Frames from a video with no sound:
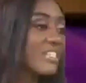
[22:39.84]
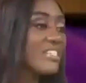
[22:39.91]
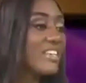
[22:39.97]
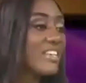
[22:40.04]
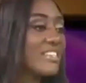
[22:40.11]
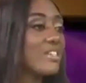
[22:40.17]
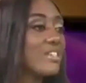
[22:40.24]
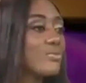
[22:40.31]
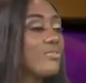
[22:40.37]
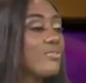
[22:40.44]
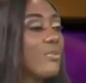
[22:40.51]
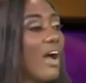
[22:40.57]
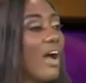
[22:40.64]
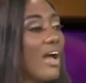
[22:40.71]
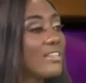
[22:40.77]
Is it
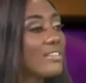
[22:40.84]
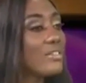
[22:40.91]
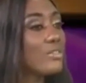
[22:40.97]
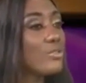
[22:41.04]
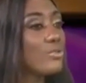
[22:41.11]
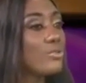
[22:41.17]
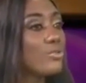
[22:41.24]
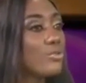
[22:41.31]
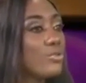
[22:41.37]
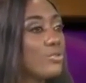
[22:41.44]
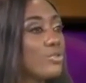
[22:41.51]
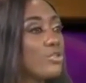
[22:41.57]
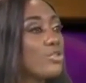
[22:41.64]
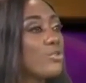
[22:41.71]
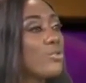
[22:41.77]
necessary for artists to,
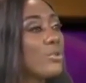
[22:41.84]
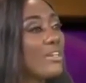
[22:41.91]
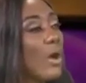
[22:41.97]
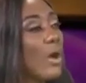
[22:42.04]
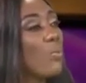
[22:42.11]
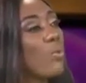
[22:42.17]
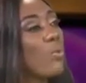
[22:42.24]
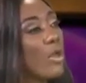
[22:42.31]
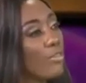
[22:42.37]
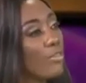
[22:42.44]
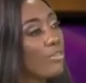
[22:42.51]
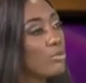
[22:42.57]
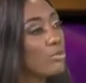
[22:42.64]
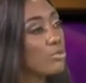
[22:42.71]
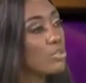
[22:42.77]
to show their
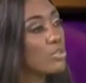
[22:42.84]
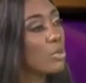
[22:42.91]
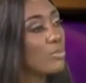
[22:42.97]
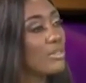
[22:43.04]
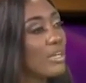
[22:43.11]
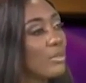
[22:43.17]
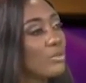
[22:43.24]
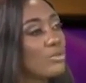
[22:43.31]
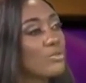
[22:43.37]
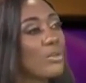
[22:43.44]
wealth on social media?